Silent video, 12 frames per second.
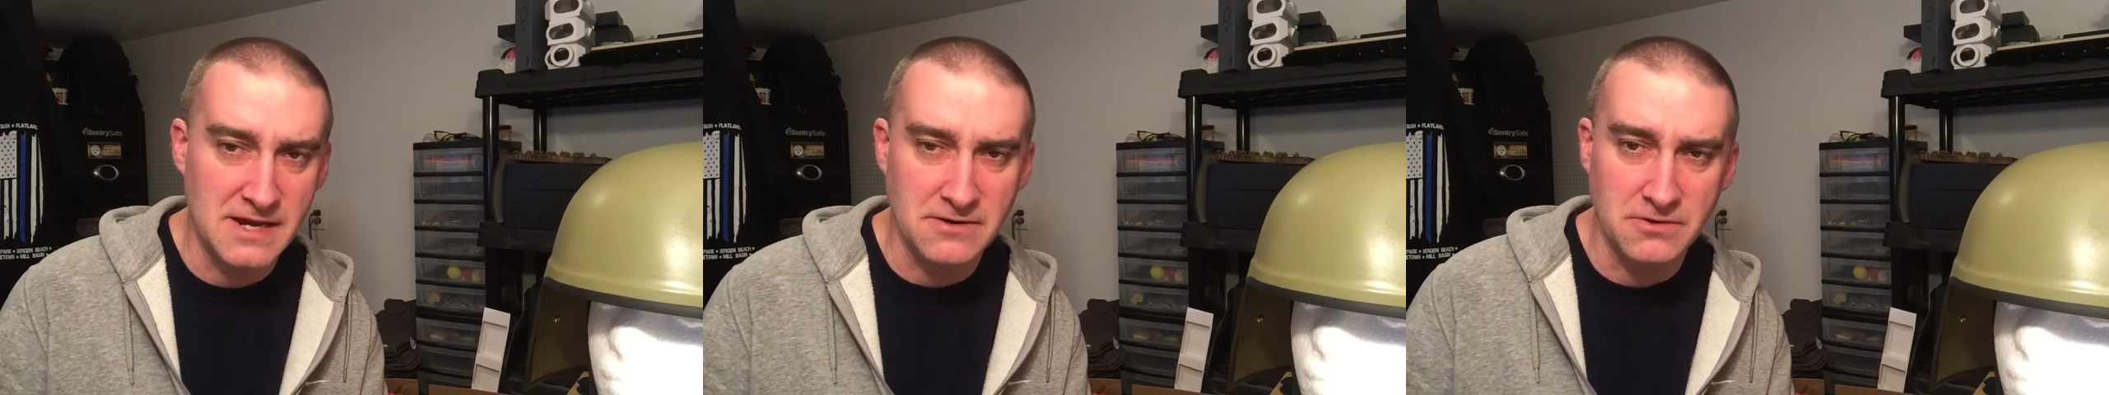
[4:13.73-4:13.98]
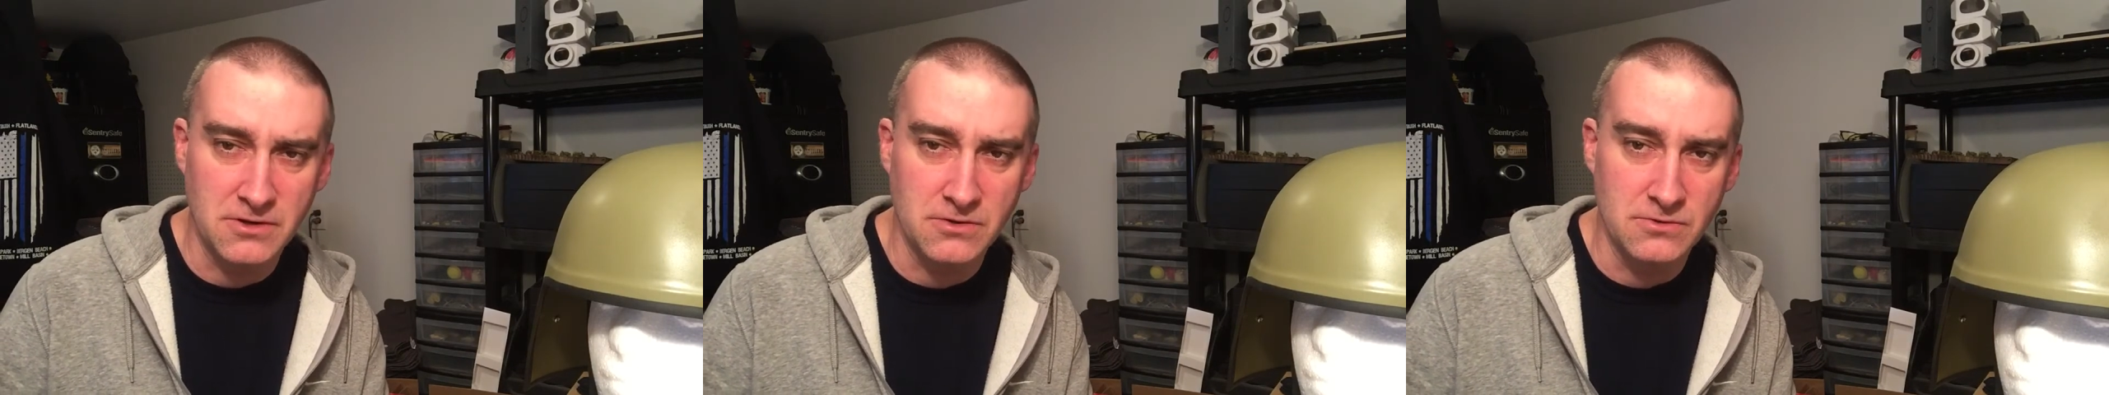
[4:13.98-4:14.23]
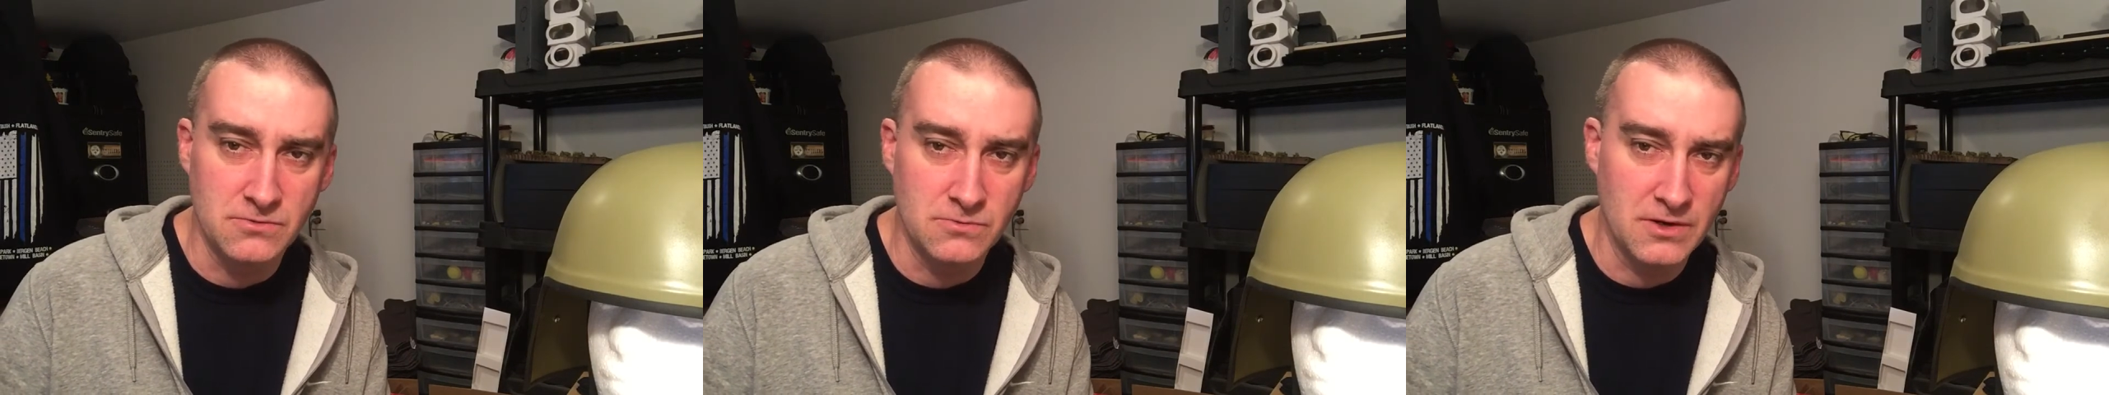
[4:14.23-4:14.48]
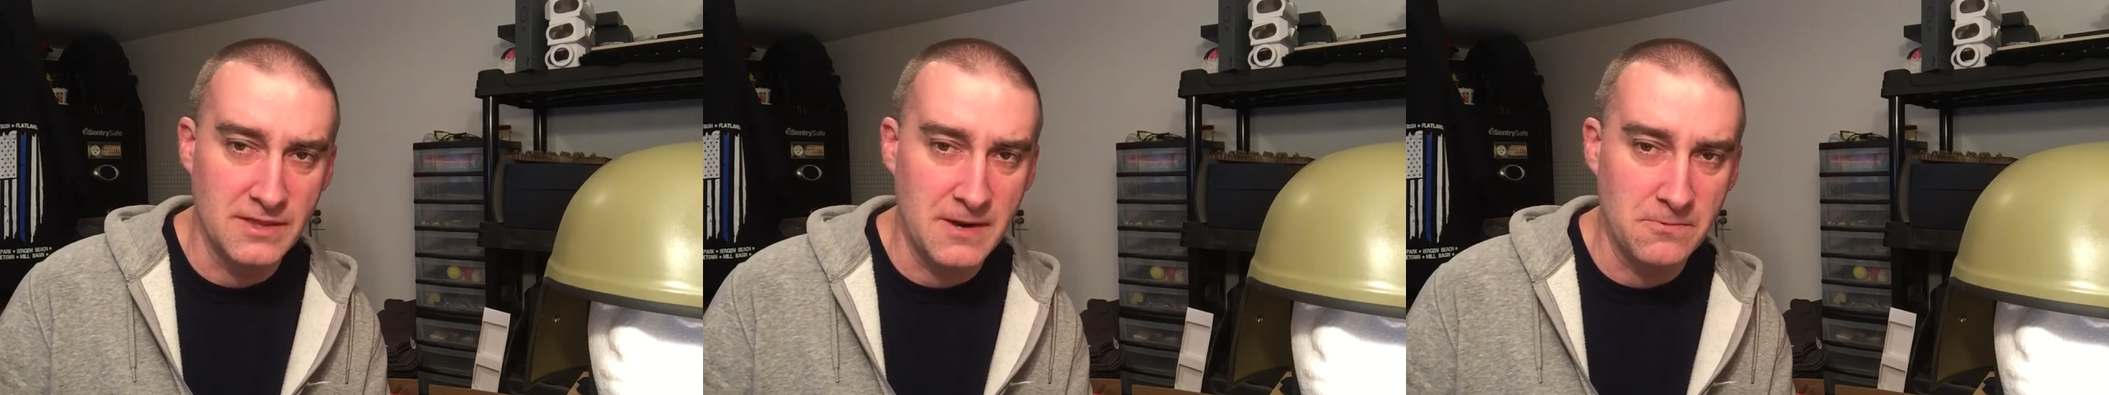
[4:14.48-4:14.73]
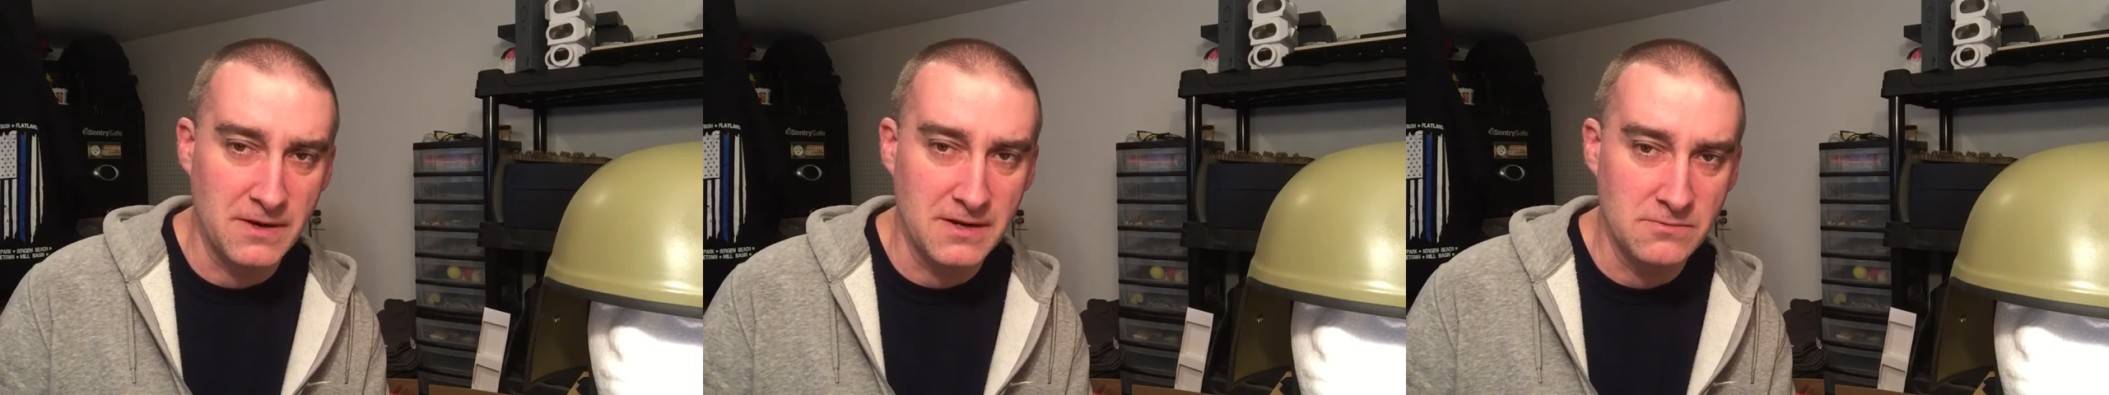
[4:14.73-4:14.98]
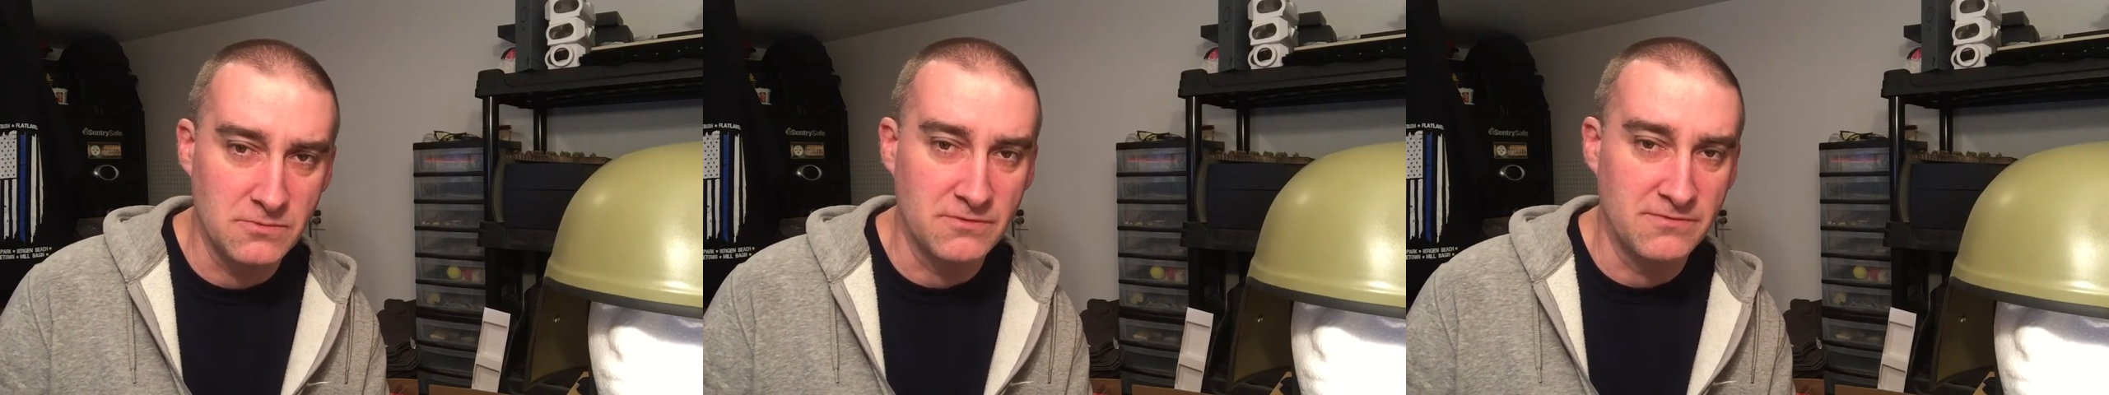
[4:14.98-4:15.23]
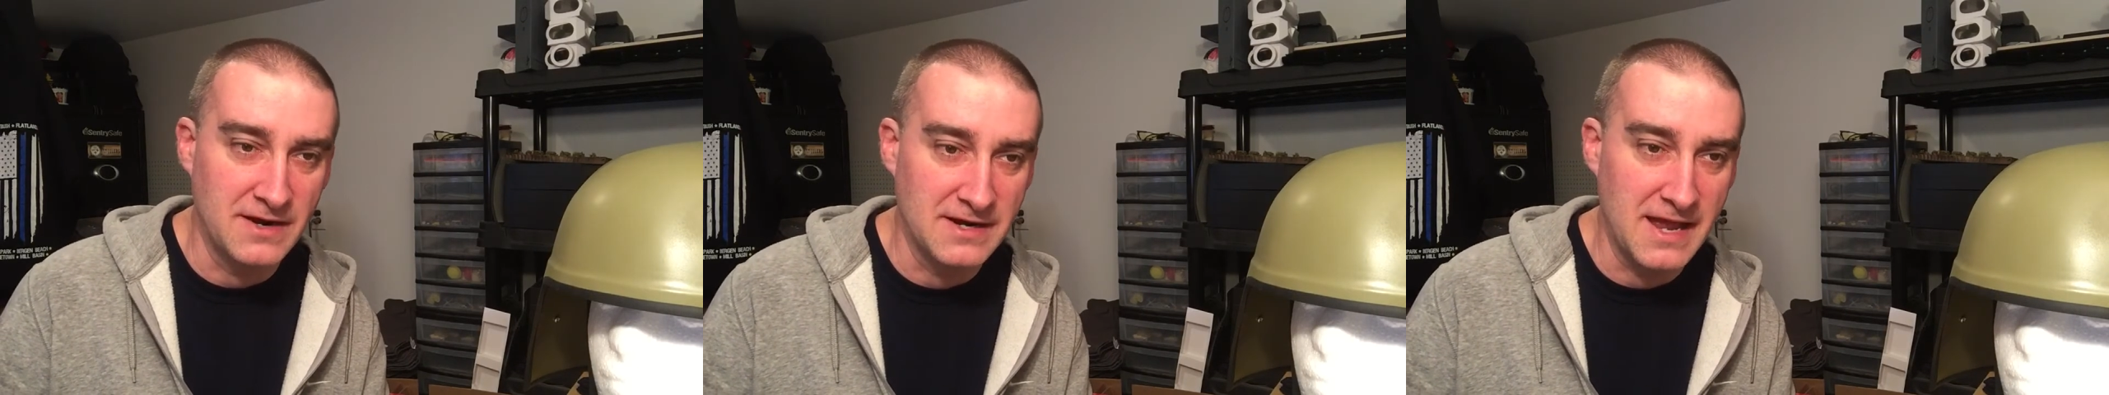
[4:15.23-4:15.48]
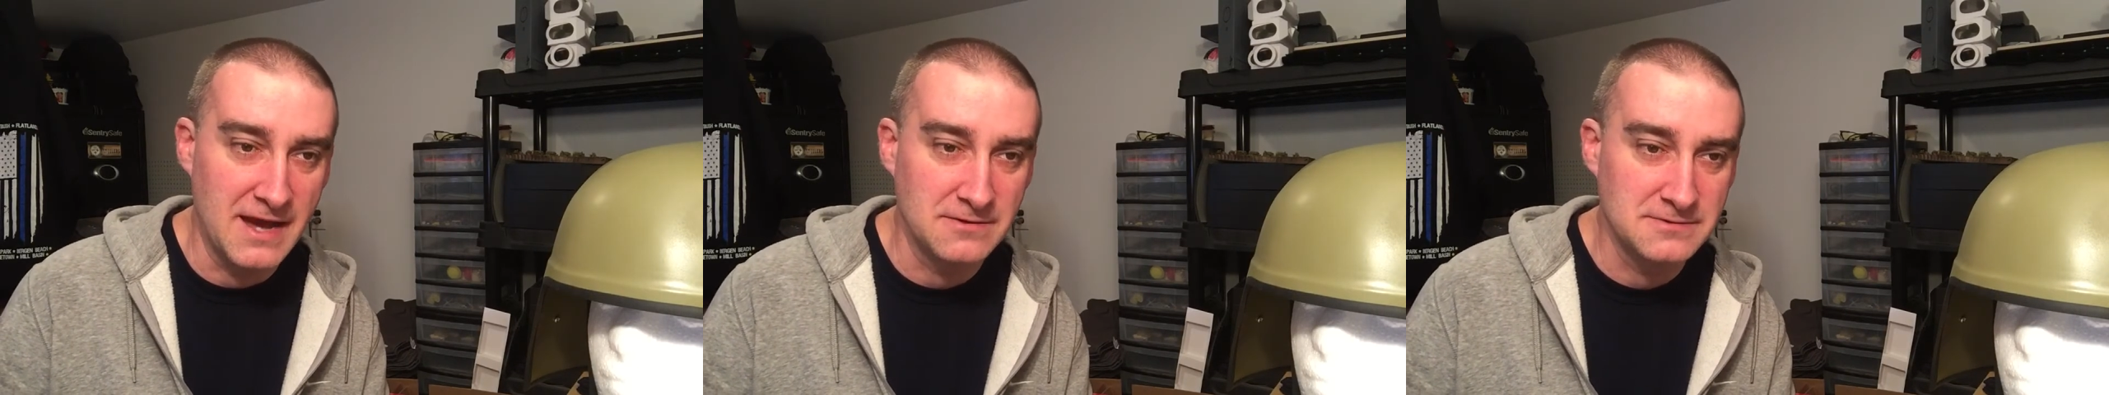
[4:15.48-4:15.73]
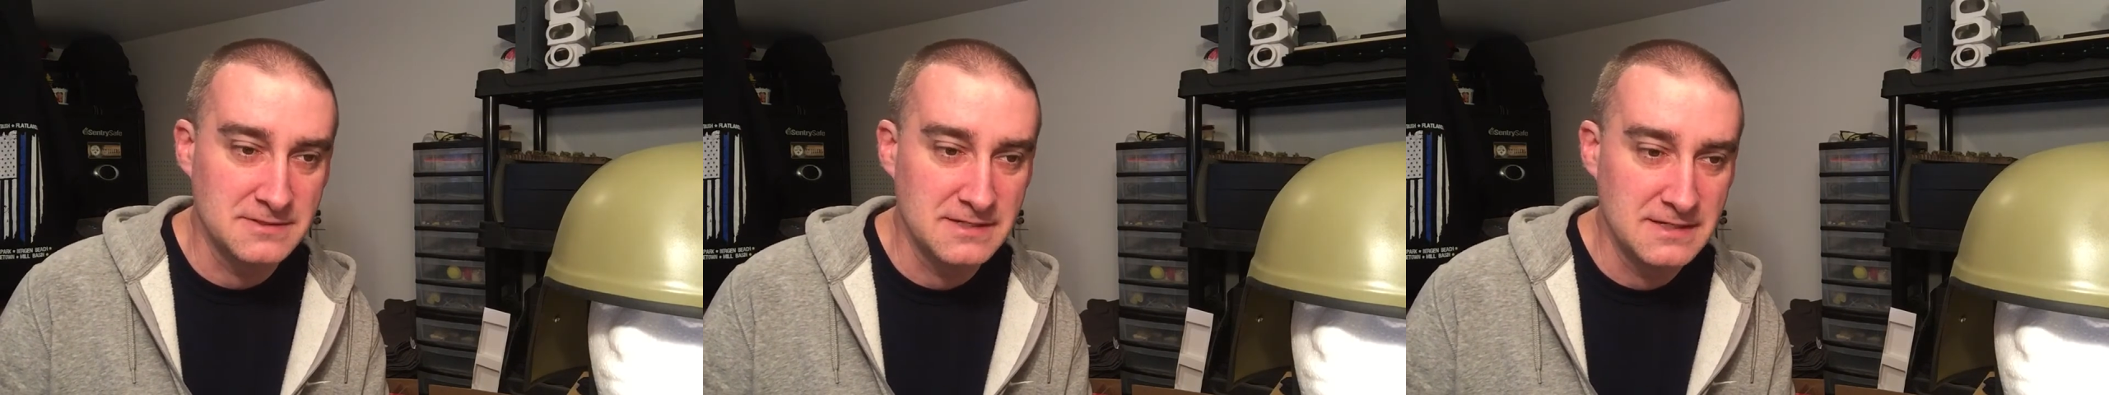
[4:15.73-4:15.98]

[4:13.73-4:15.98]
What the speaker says: I don't know where that went. We'll find out.